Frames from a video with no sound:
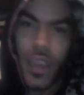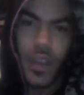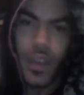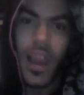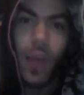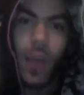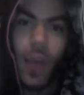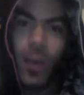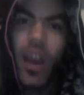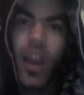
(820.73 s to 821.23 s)

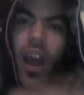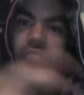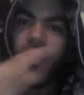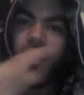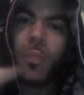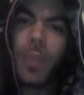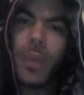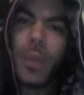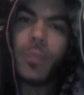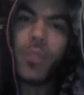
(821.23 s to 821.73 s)
Like when other
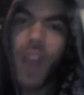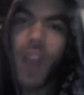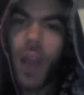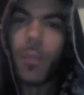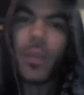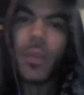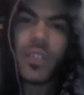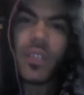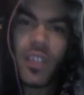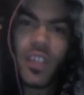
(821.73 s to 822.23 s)
people come
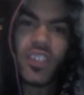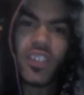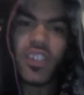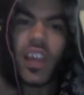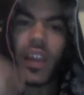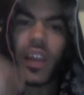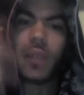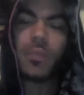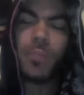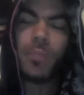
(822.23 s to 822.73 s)
into the shit
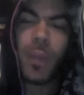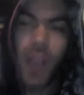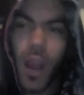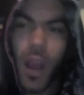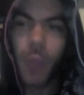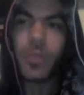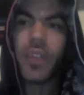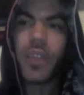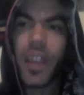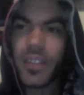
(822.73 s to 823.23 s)
and it
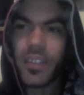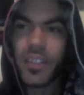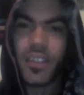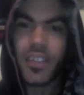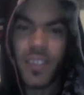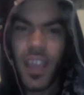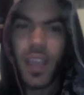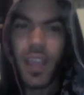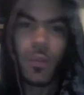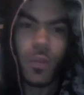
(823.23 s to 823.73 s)
becomes
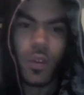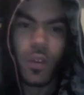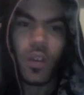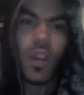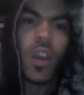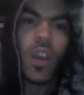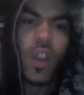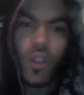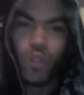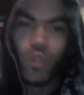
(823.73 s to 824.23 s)
entertainment,
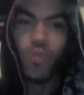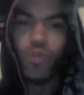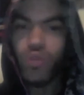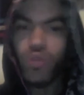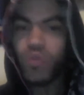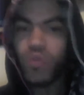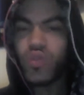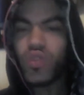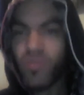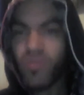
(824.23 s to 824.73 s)
you
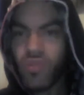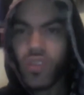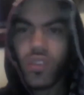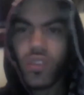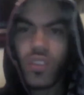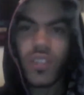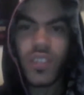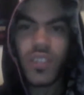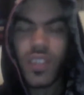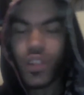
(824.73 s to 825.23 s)
lose the
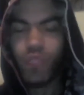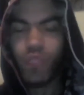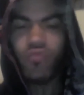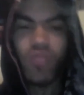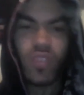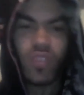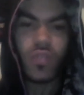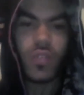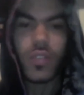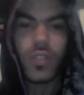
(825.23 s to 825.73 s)
rawness and the
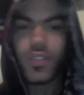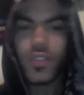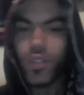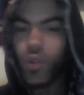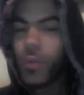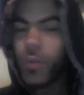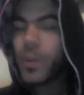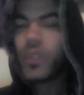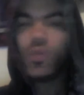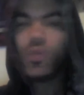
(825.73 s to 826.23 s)
realness. So don't
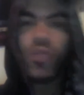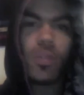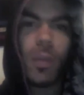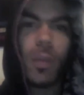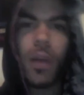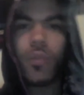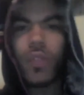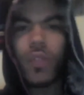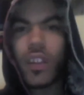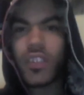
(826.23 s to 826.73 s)
be talking about
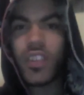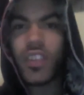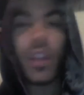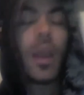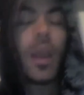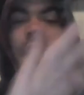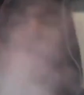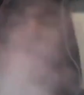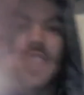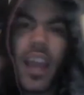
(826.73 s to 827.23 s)
all that shit.
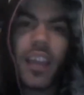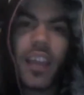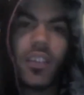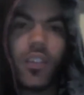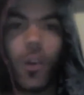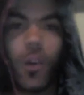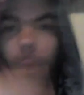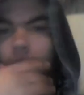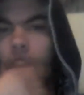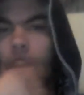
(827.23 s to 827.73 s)
Side note.